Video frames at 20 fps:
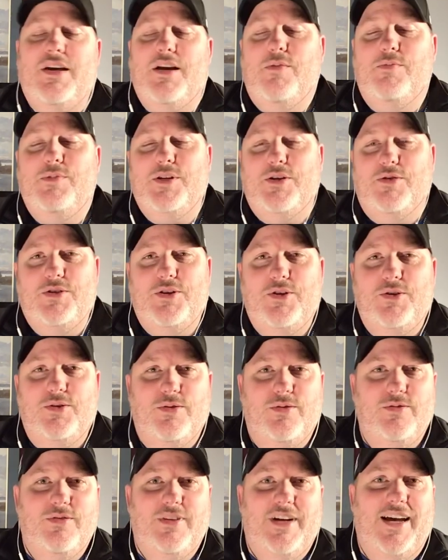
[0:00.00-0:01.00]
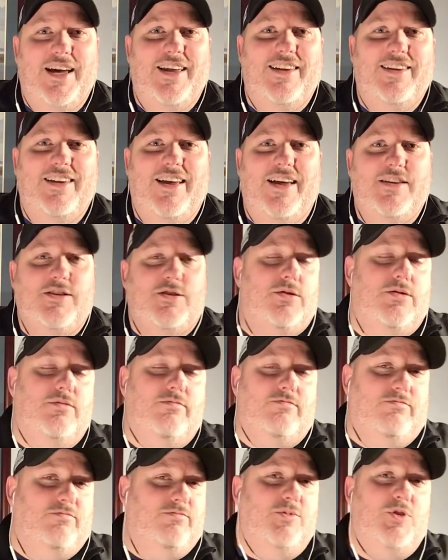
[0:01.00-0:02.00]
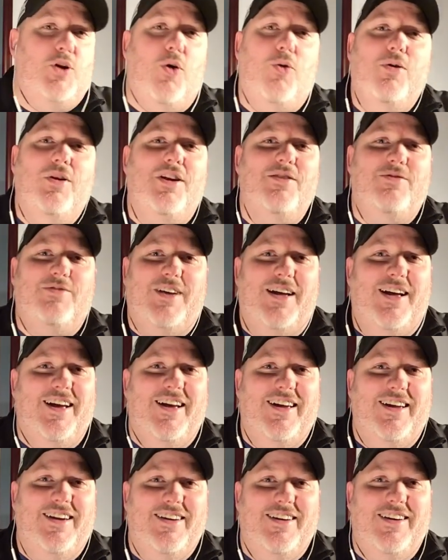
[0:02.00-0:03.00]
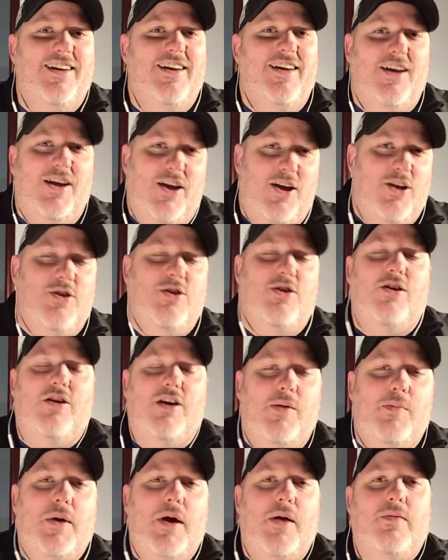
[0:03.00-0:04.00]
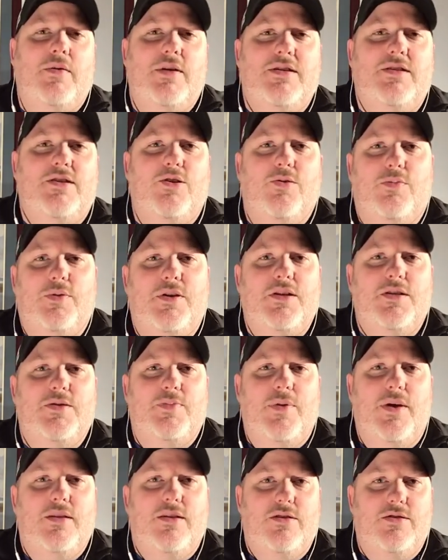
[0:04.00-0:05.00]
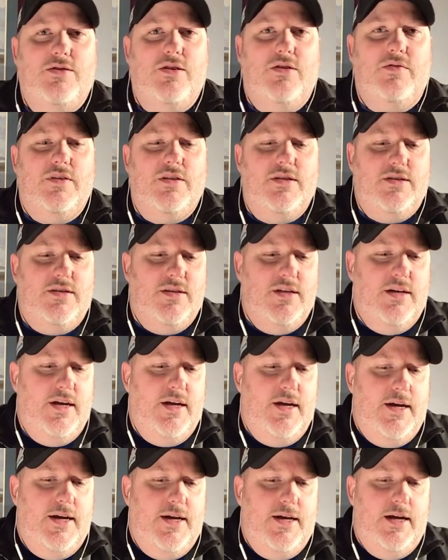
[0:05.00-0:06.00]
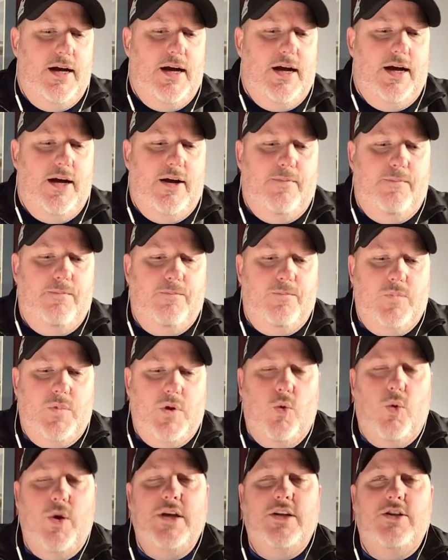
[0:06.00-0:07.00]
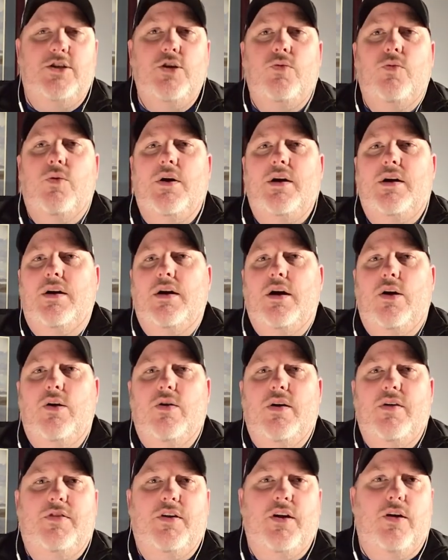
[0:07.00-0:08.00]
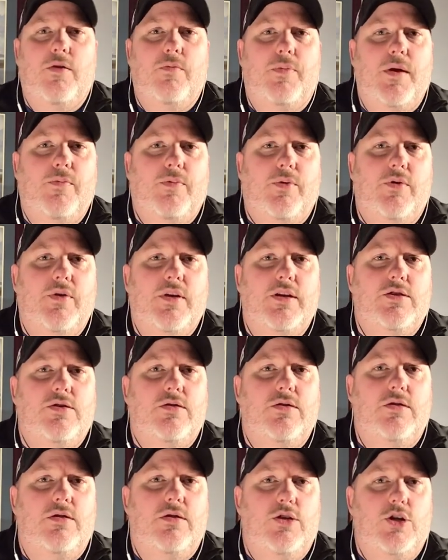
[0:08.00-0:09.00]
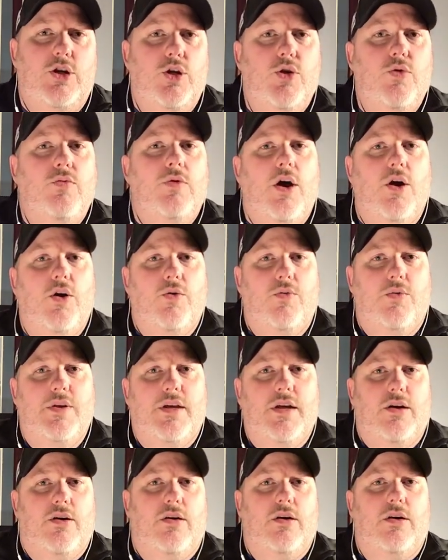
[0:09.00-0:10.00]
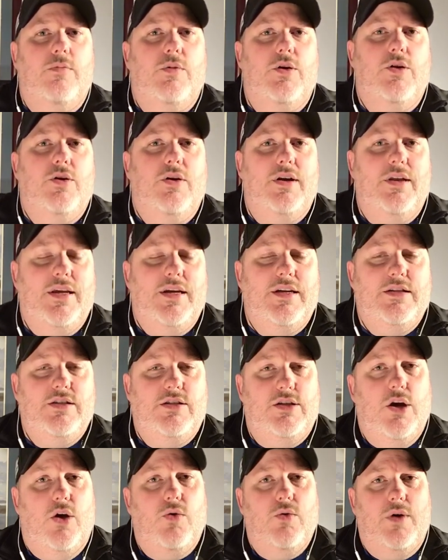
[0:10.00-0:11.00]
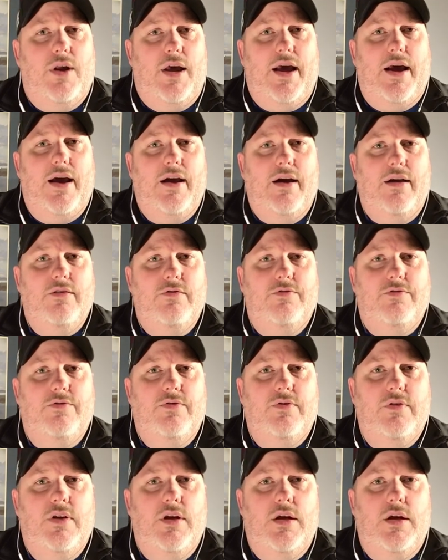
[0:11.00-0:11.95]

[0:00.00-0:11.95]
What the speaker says: up till 2, and that's totally fine. You're going to be able to still participate in the service. We do want to know if there are people that within our community that don't have